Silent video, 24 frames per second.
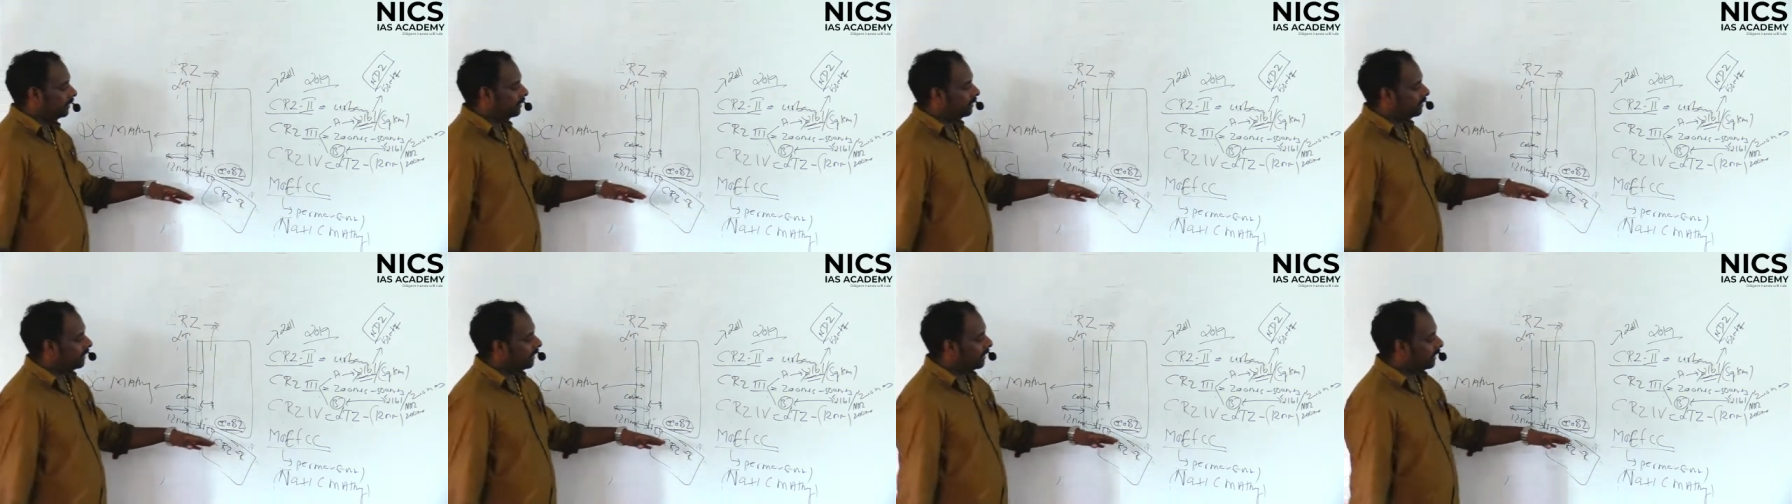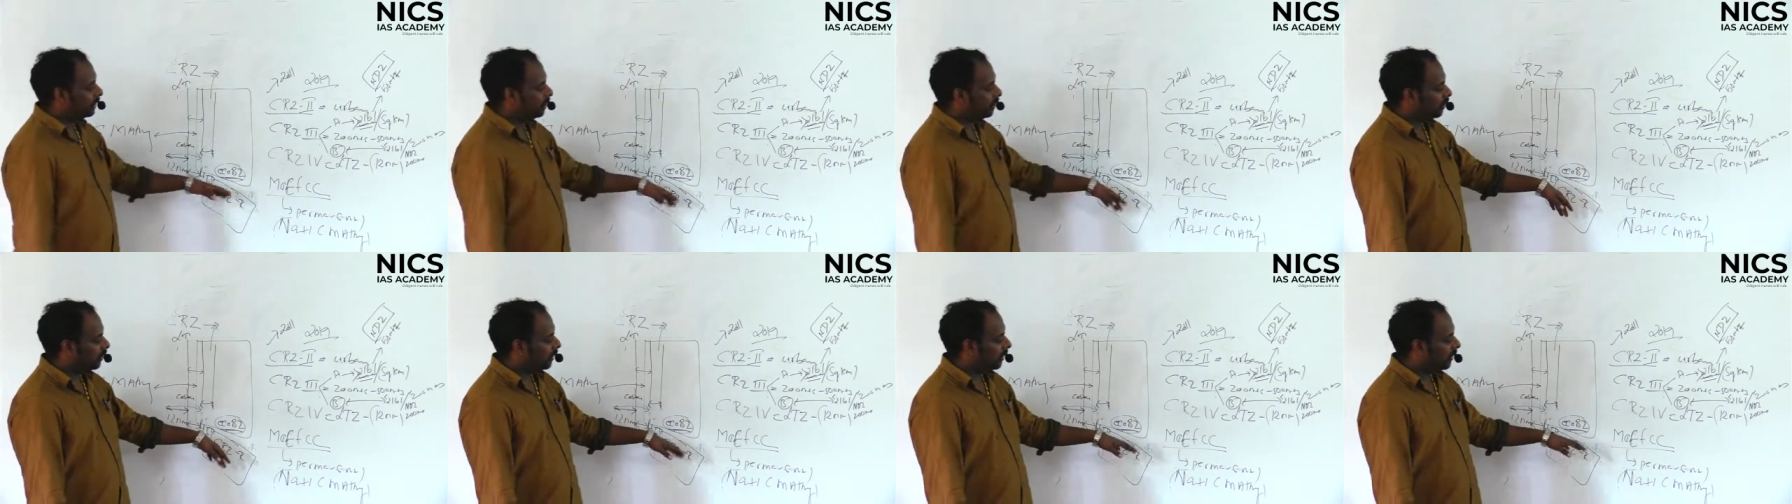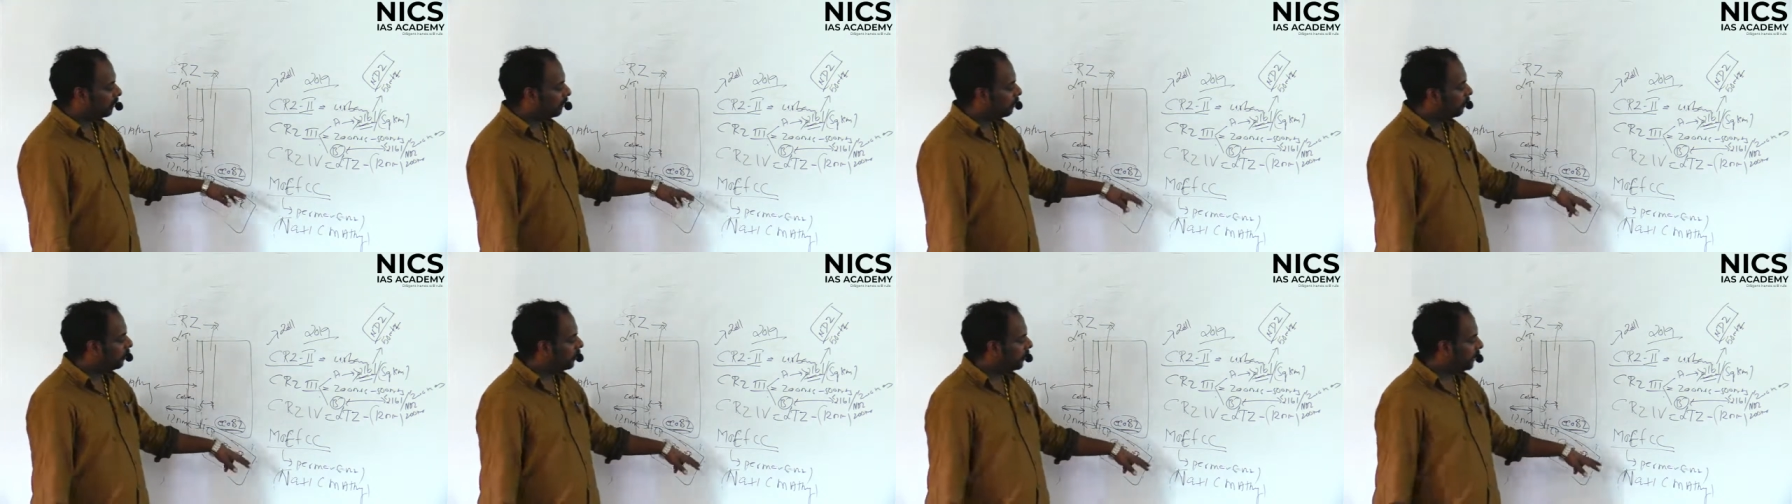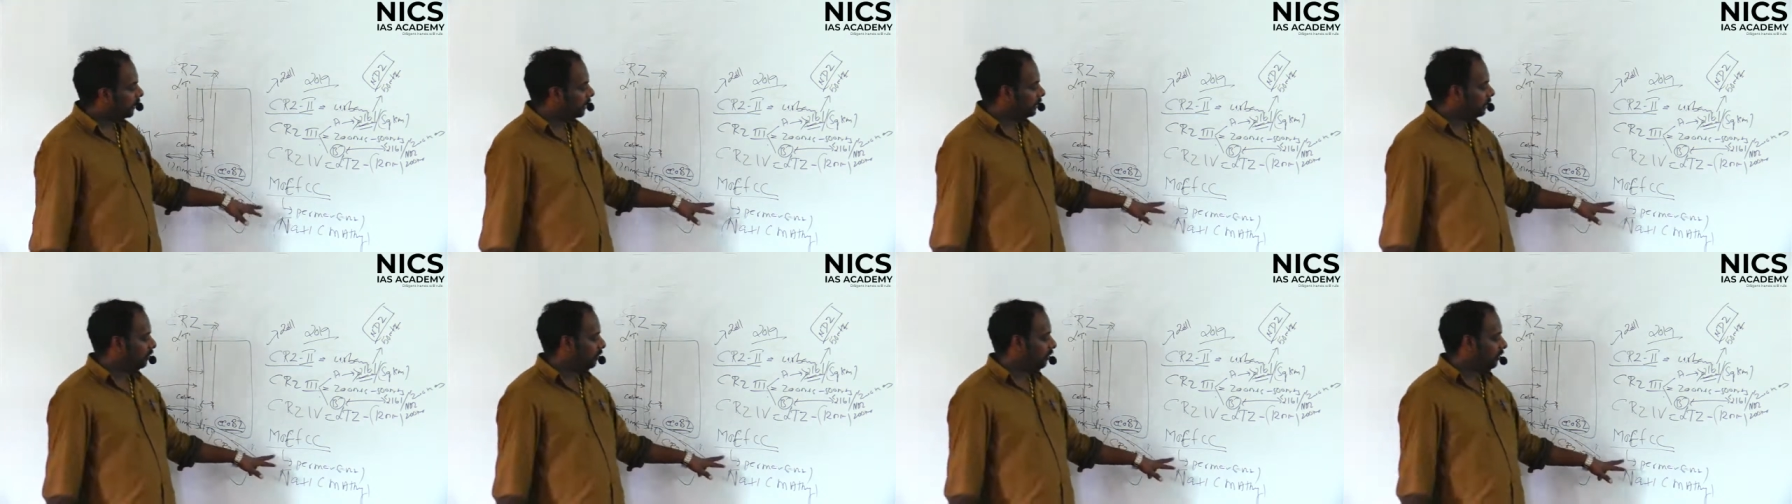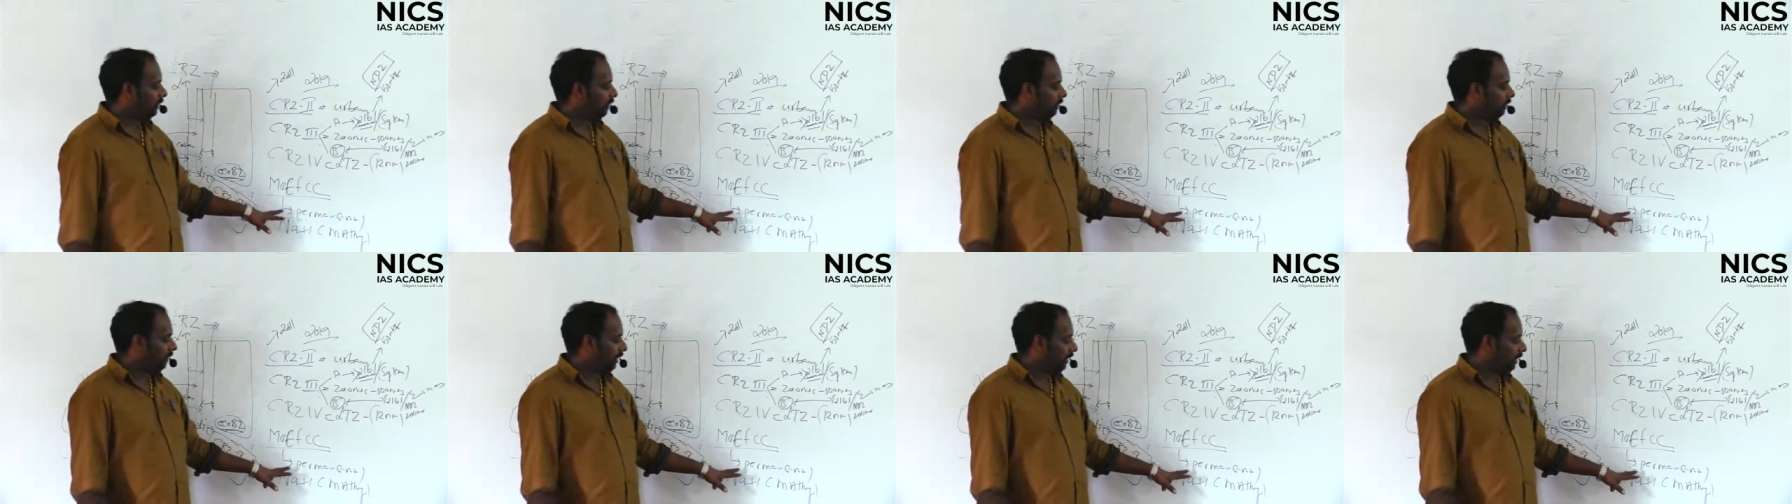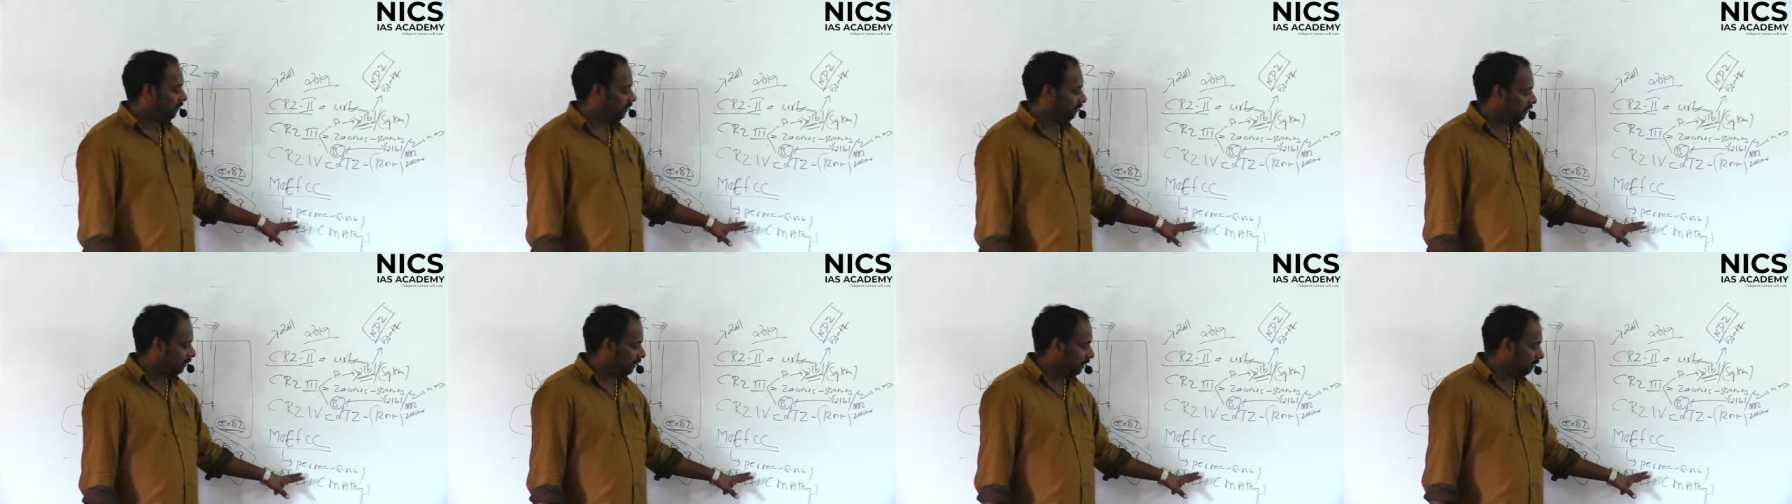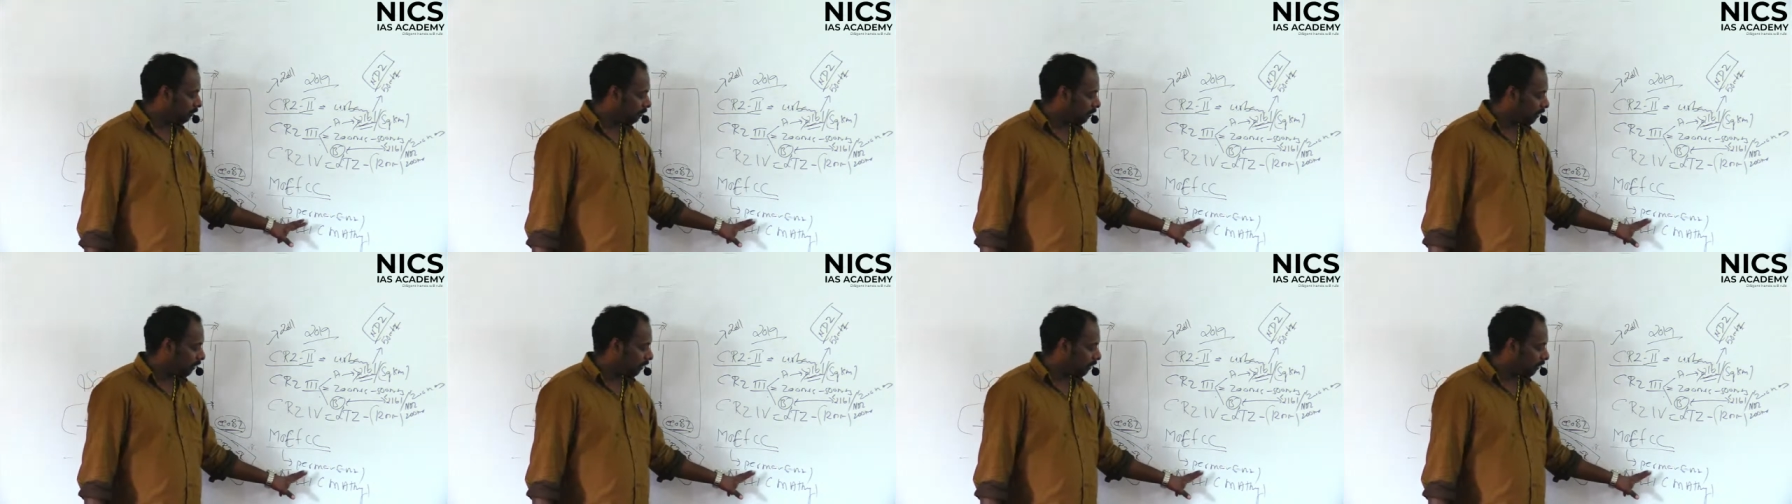C H O report is the